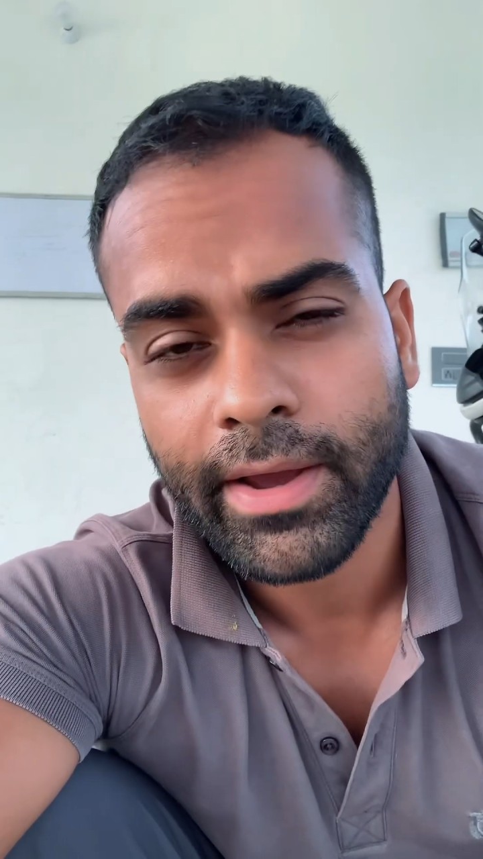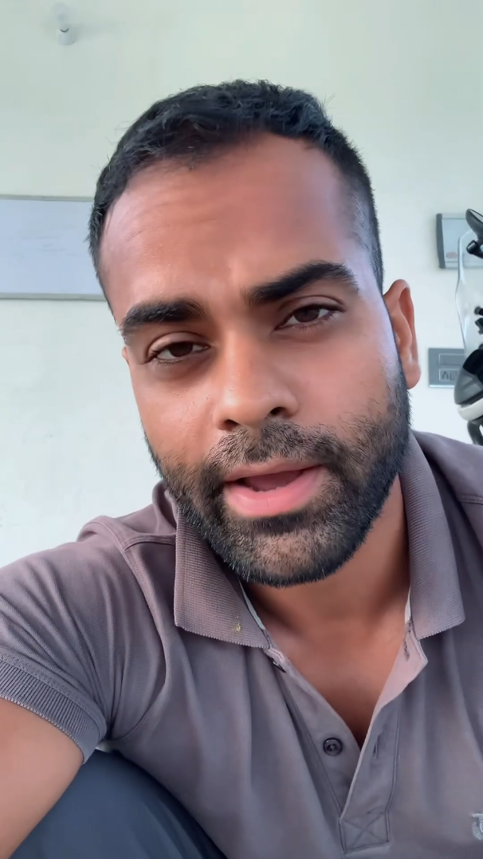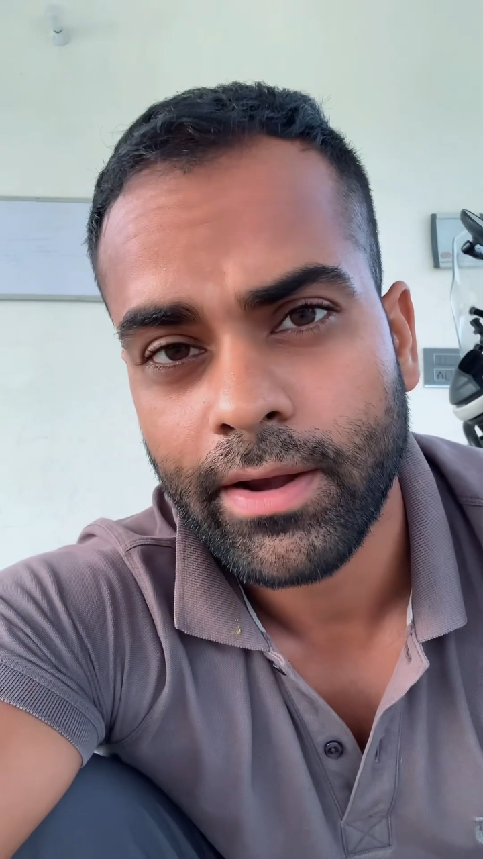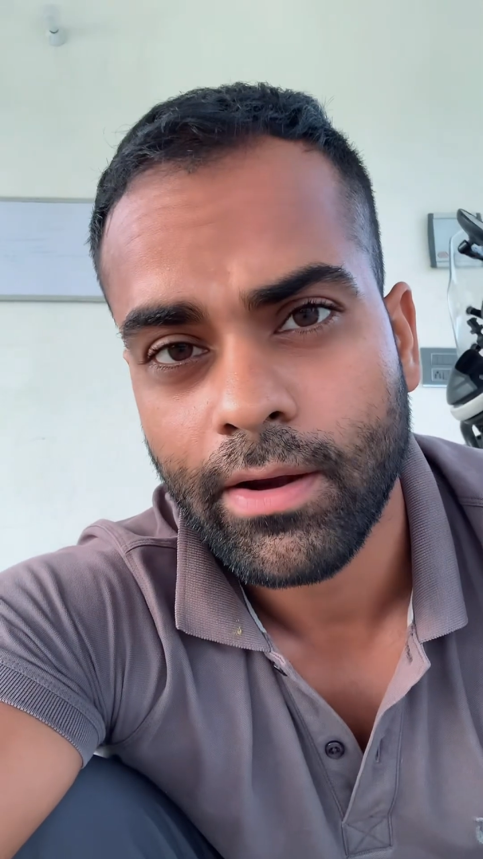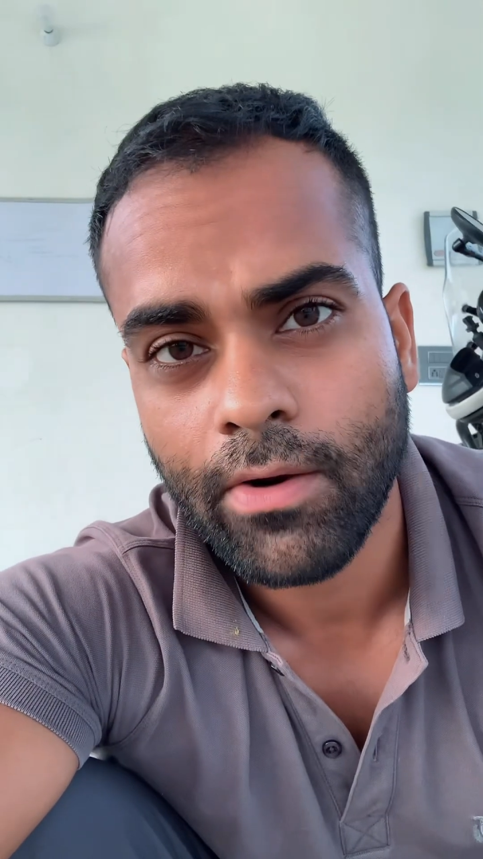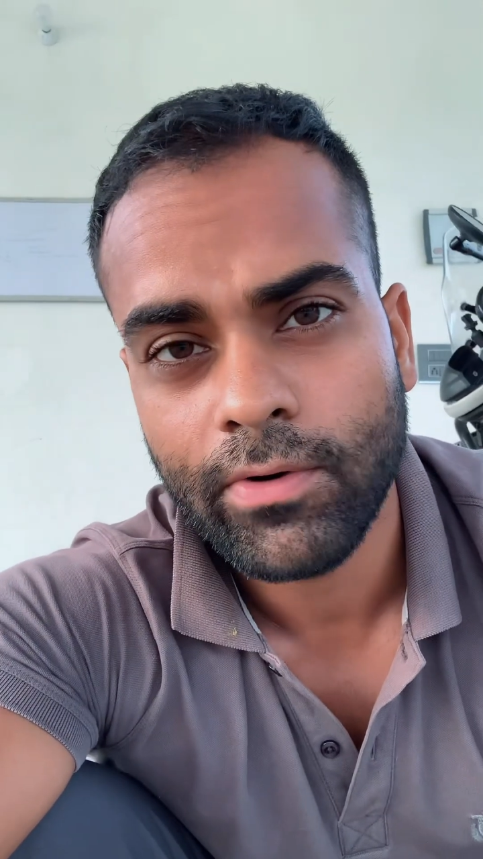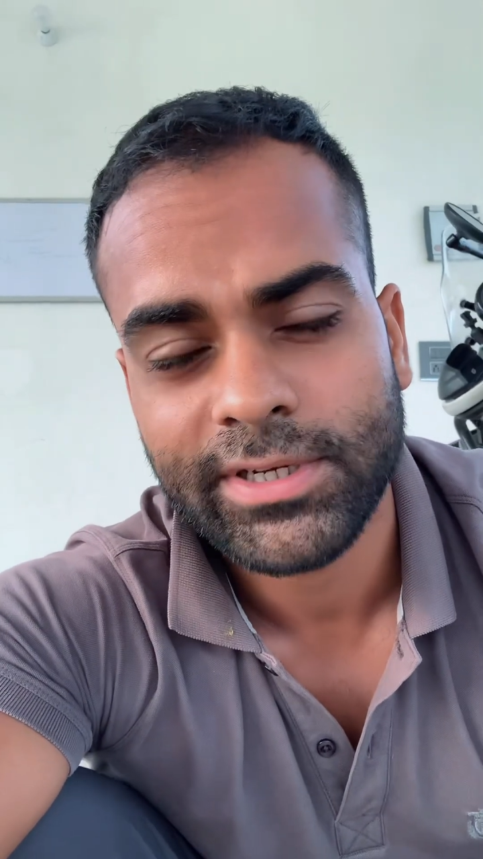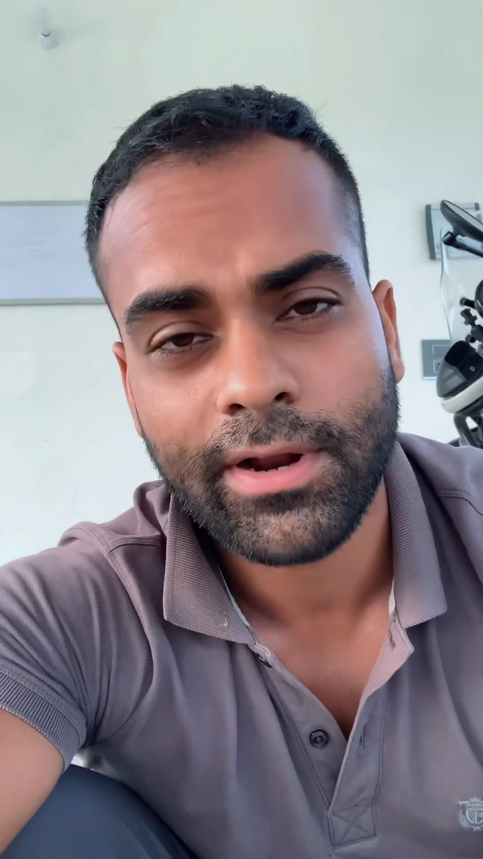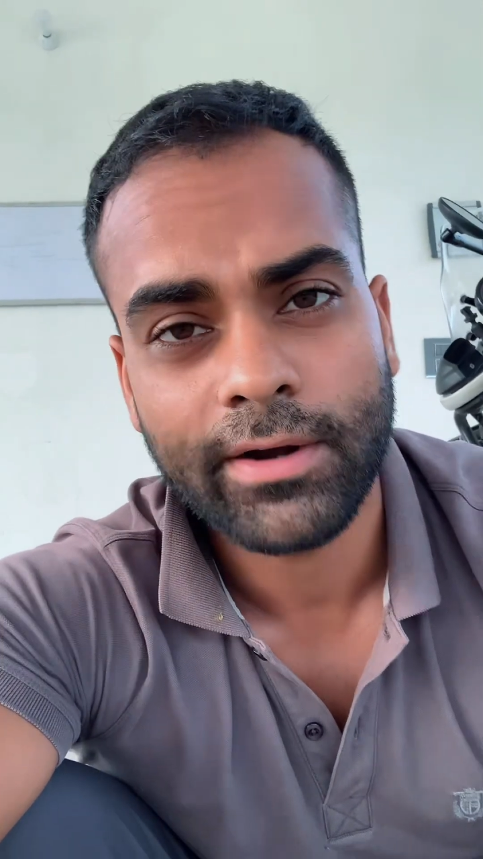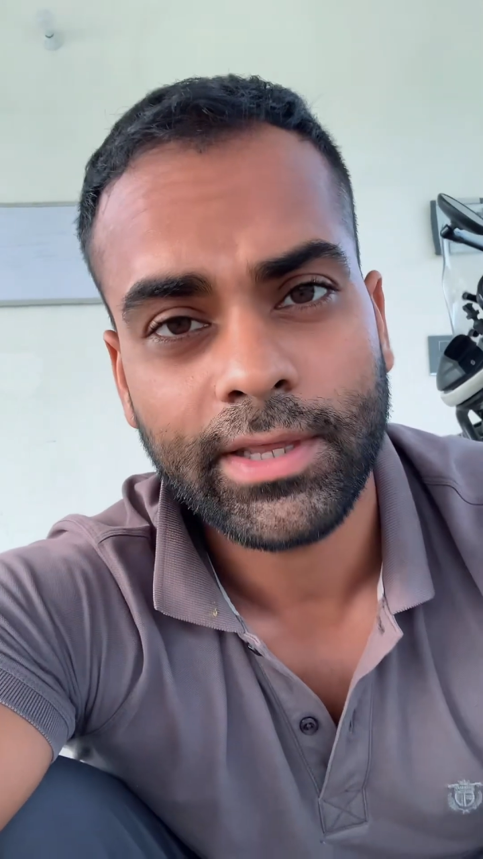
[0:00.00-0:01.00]
and no, it's
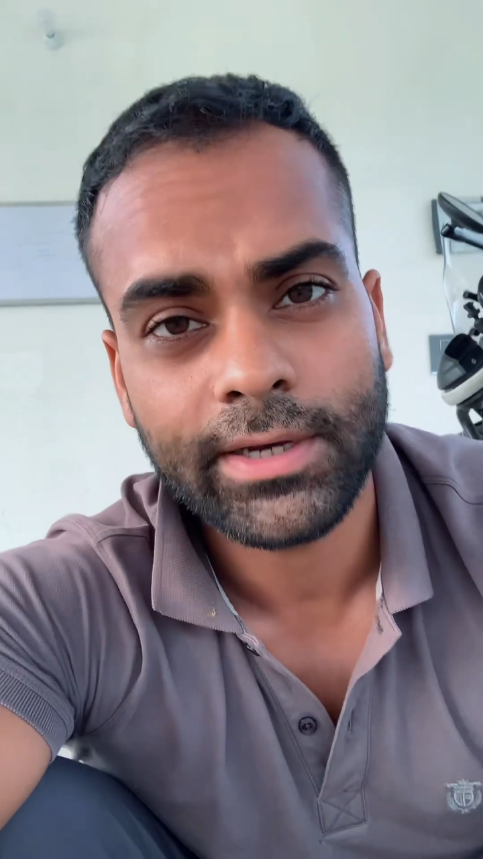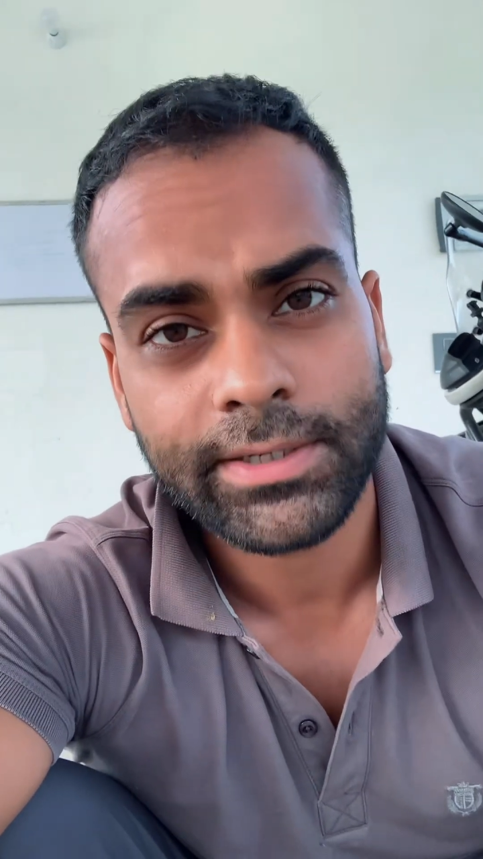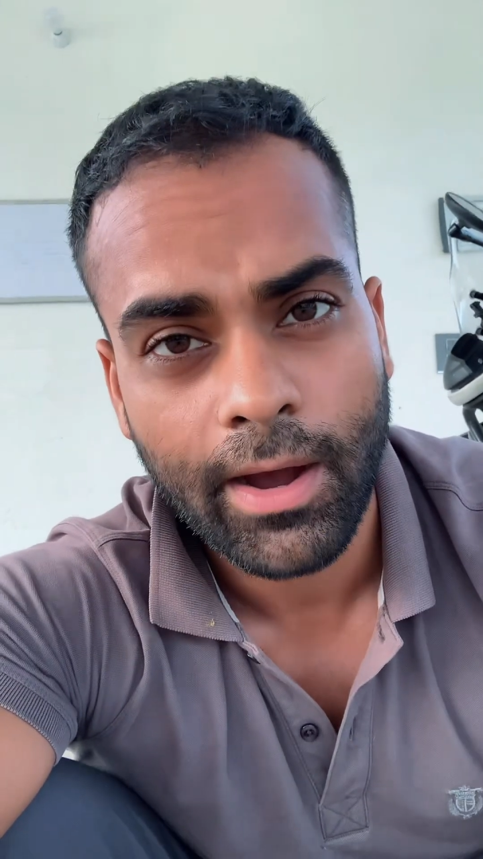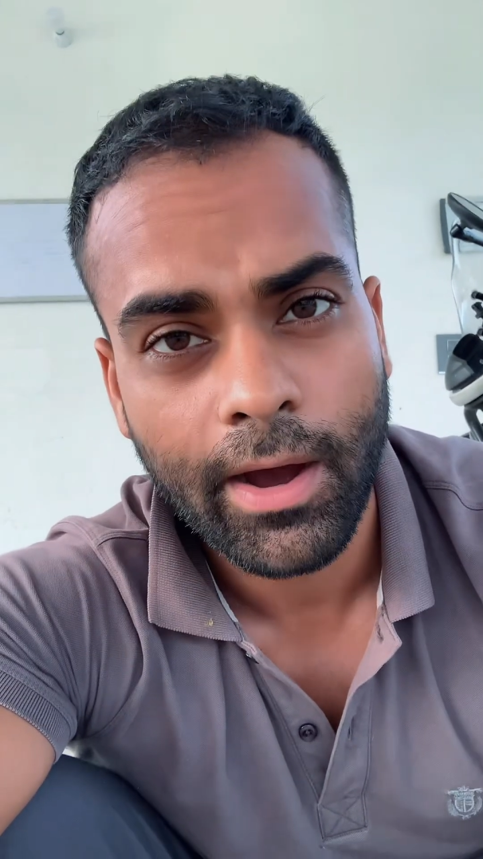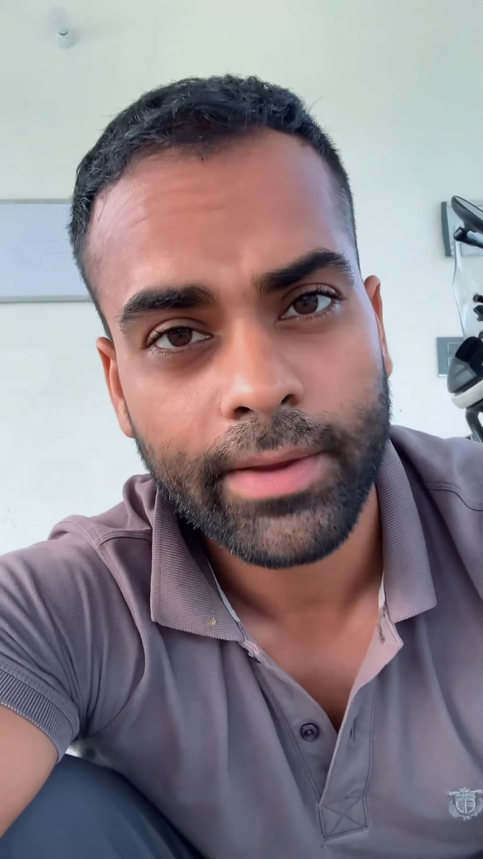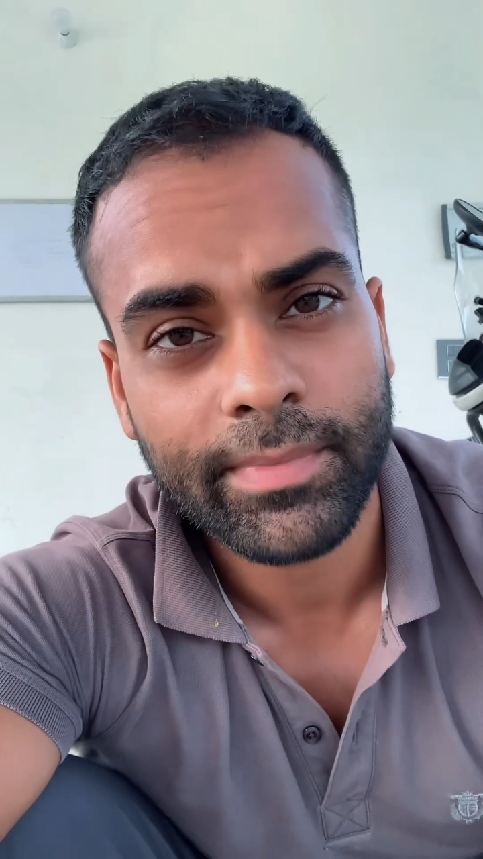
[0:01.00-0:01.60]
not the time,